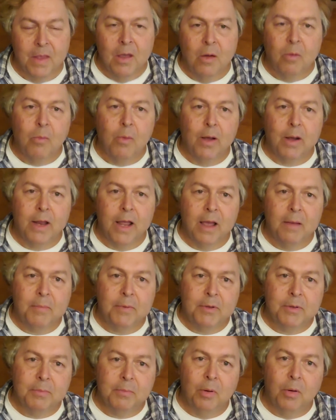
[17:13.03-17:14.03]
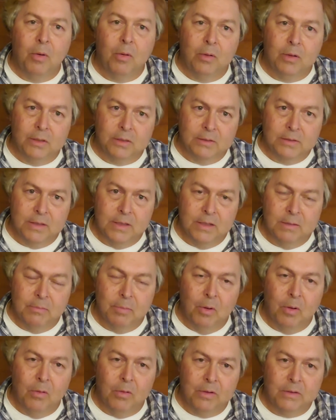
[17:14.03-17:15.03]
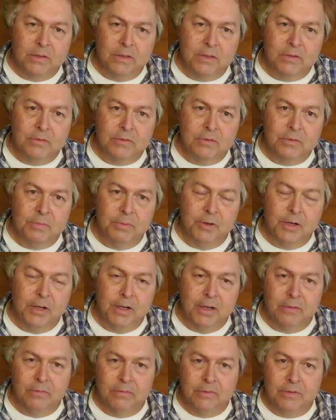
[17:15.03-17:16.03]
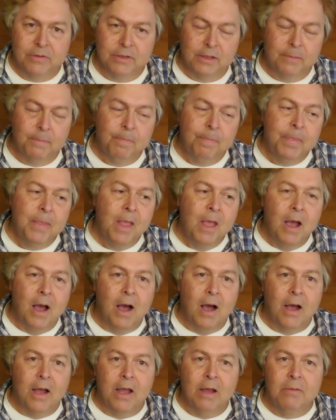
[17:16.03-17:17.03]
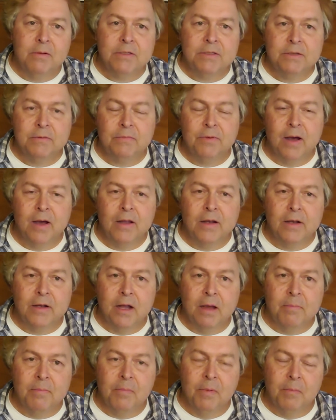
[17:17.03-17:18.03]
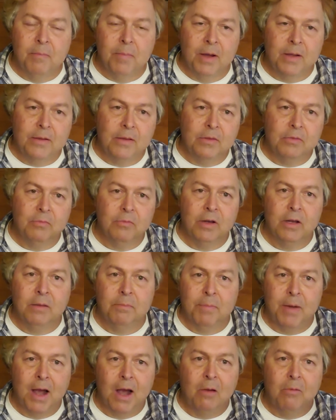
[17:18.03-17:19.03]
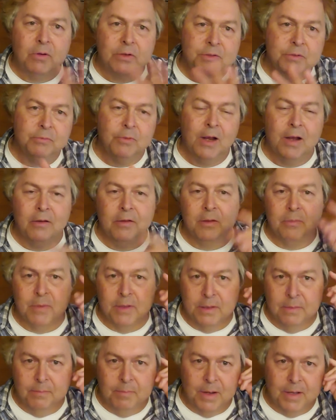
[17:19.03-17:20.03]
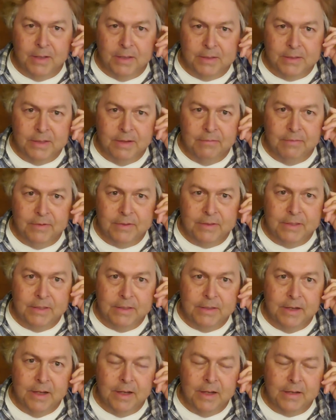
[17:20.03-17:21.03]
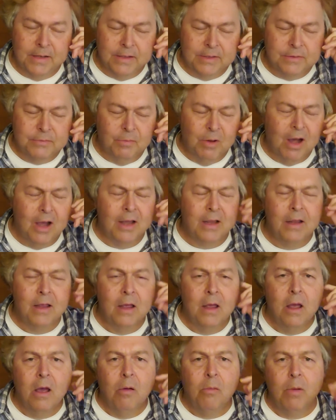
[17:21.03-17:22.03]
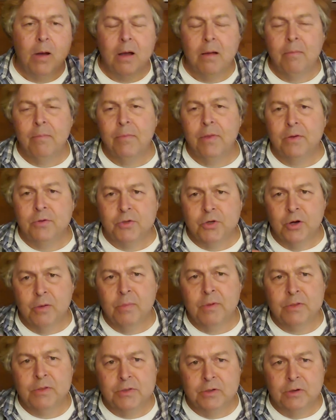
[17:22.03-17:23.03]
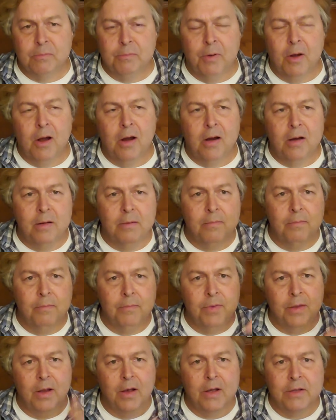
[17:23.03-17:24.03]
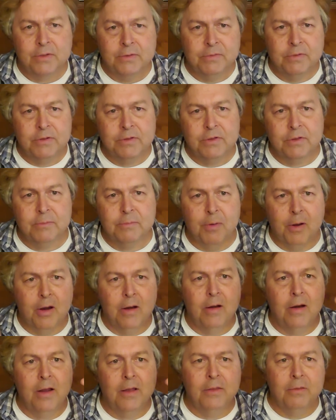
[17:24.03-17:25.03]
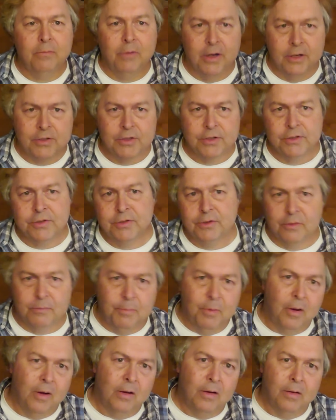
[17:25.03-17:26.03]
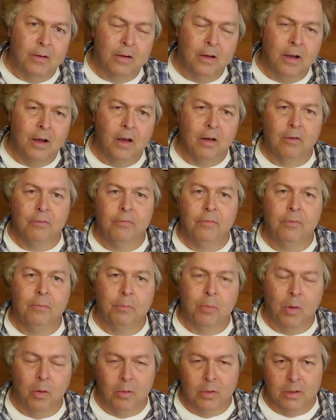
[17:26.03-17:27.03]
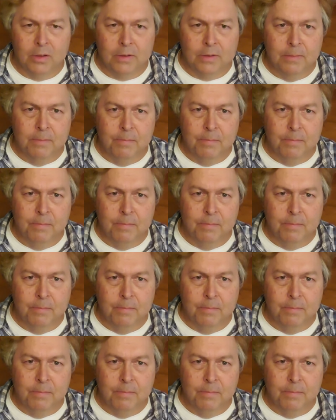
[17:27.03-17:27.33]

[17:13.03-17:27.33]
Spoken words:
What happened to Poland in Poland's history is pretty interesting. It was divided up by the three powers around them by the 1790s. Why? Well, the Germans took part, the Austrians took part, and the Russians took part of Poland.